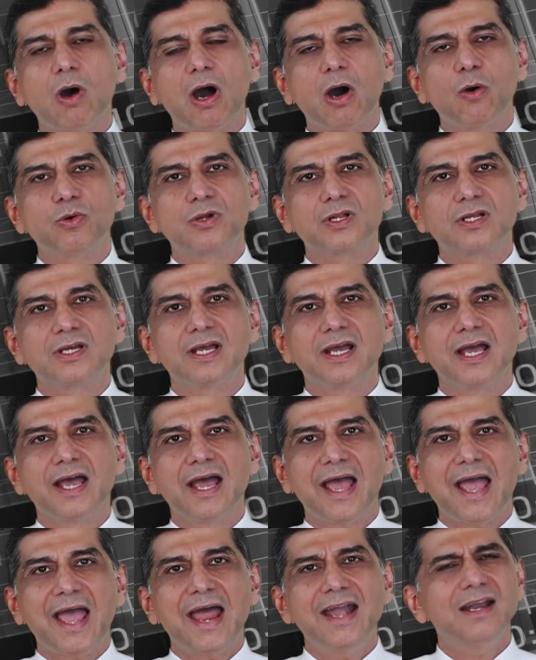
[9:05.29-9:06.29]
out,
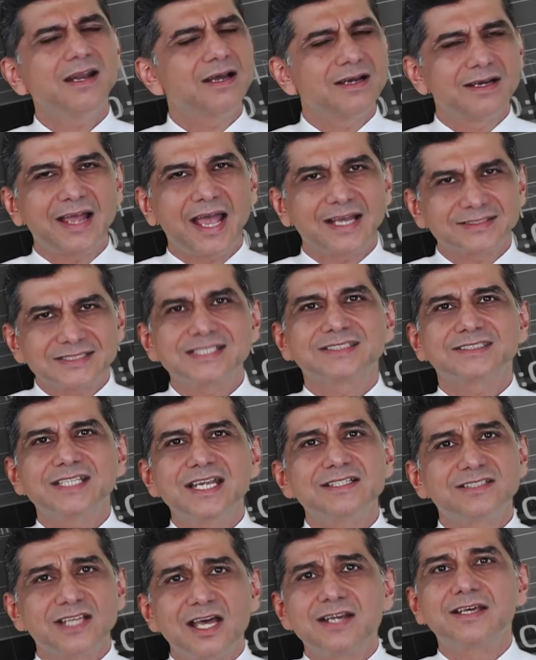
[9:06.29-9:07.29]
and as I
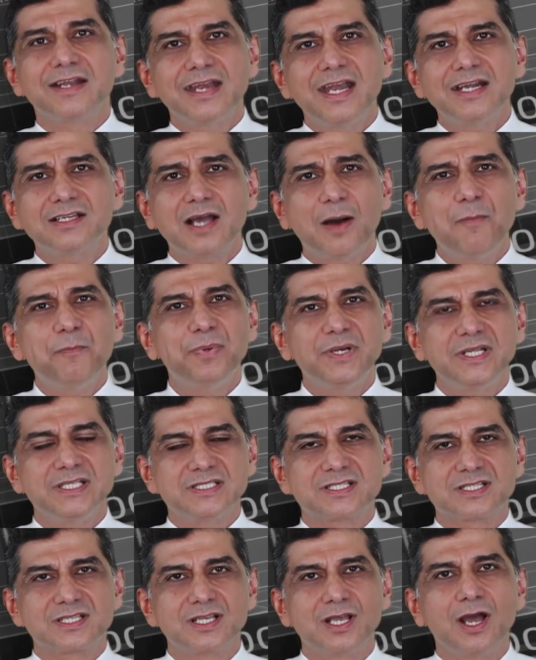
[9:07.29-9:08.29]
said, they are great
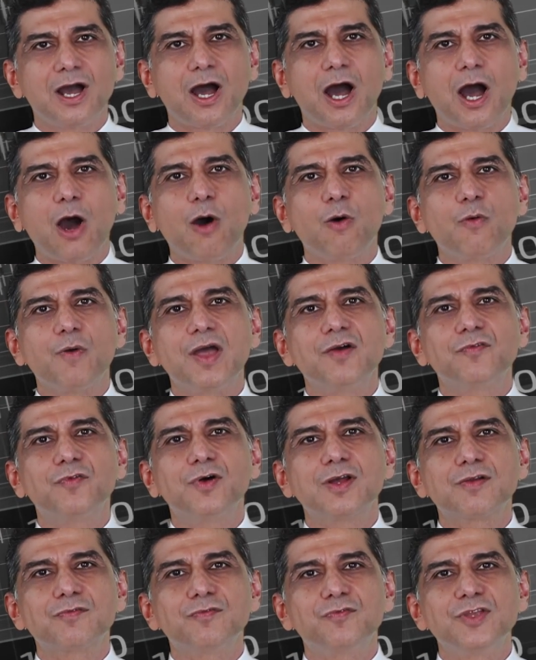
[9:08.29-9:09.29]
companies.
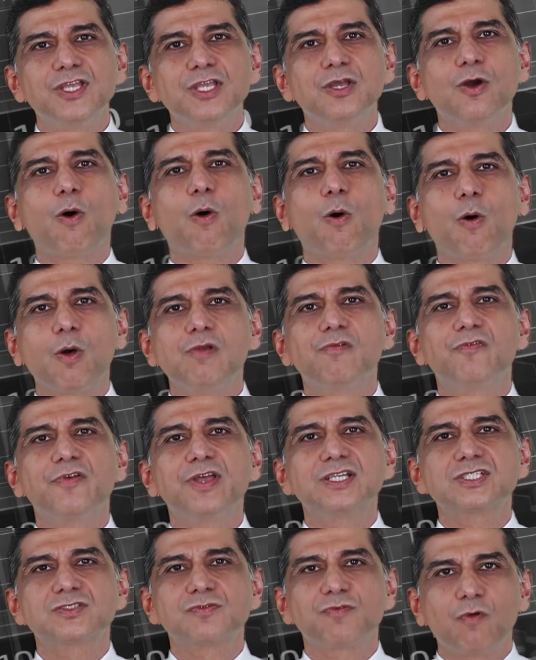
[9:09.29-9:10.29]
However, we
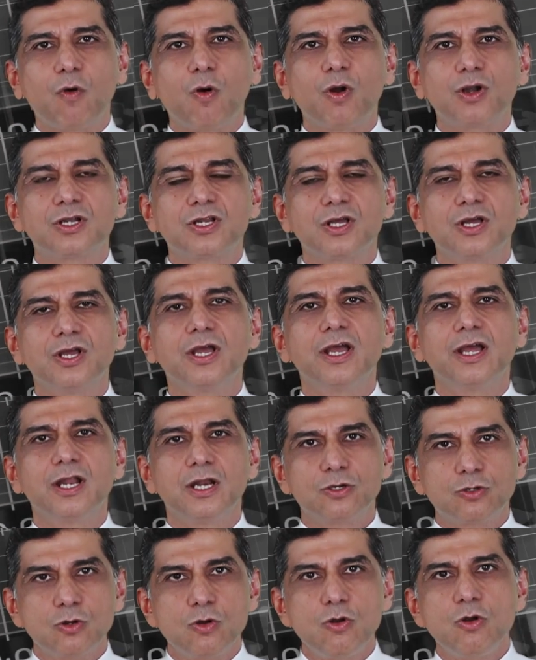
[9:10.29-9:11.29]
always want
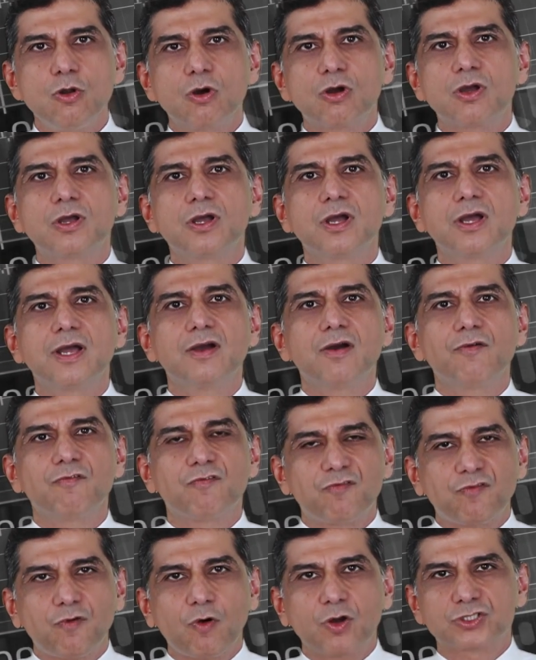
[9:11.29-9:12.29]
to look
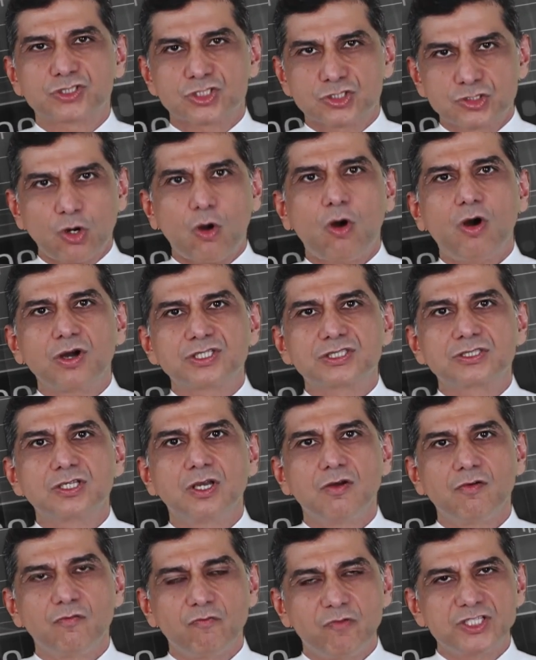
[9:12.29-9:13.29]
for stocks
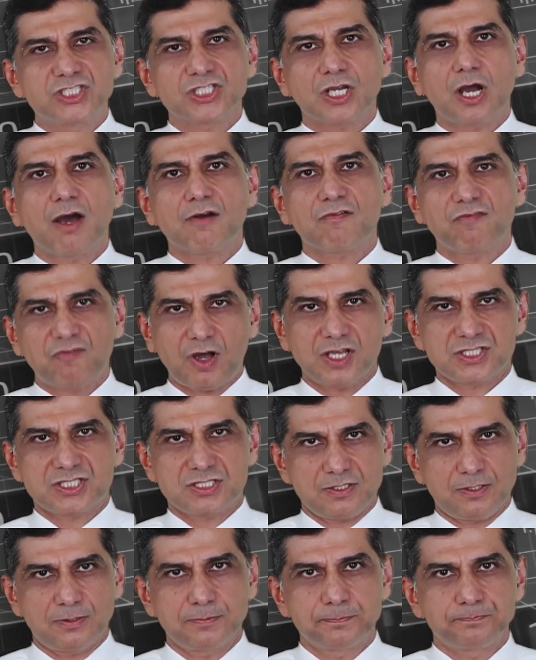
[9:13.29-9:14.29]
which are
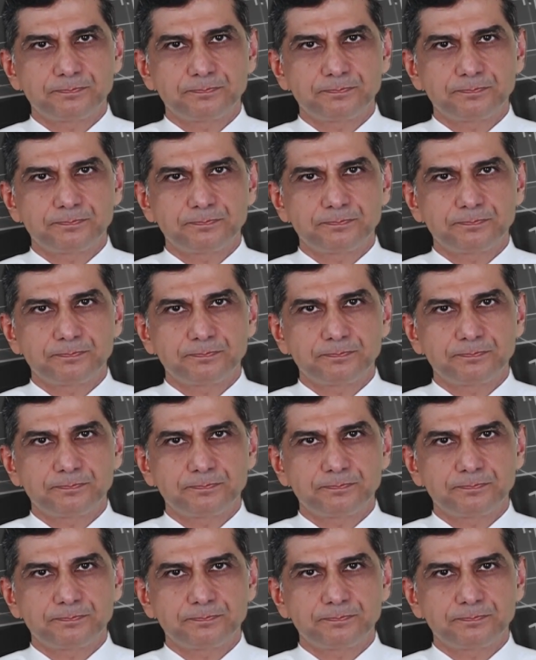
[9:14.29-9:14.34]
faster,